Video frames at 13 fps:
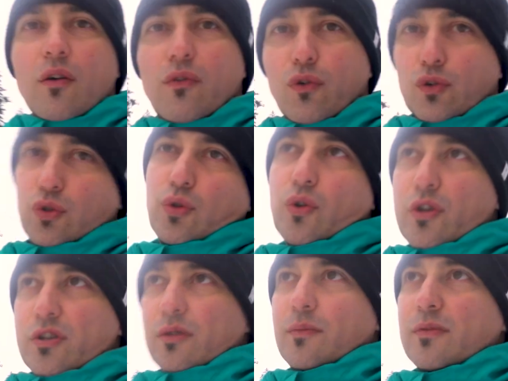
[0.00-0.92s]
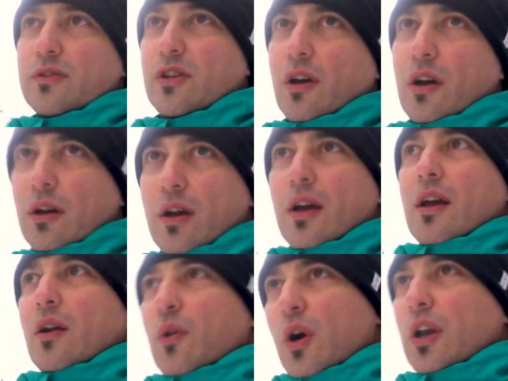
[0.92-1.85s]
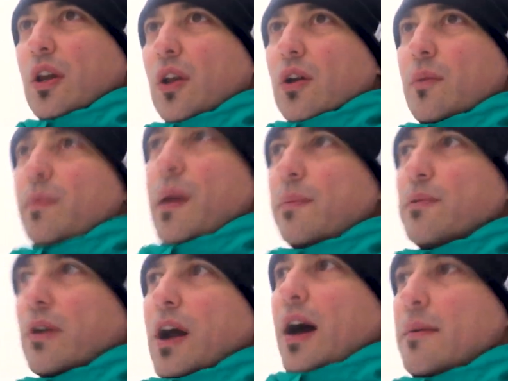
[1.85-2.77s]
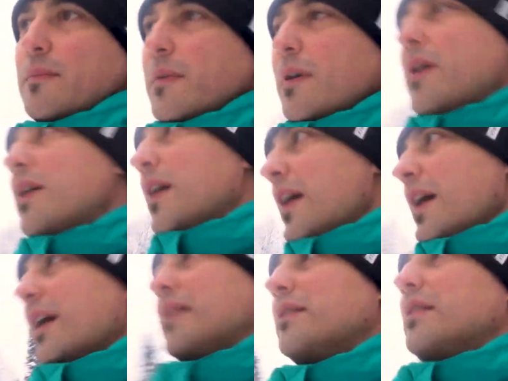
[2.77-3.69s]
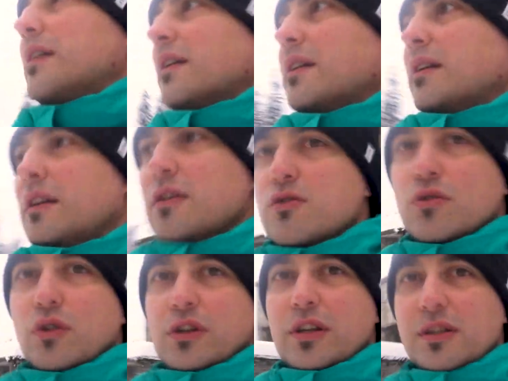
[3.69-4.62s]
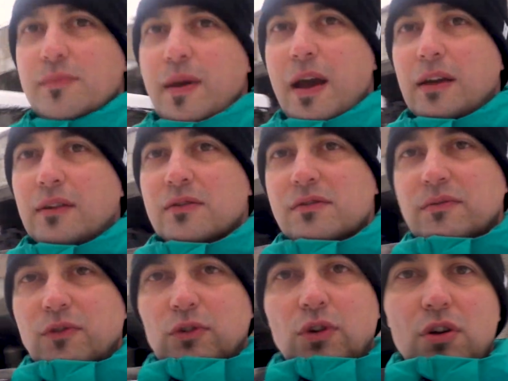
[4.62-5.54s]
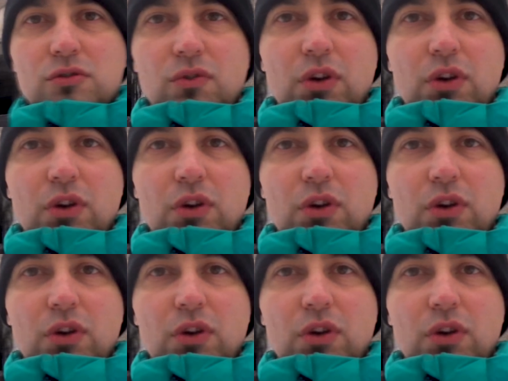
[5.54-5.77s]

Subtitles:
for tourism. So quite a lot of people come and enjoy these mountains for those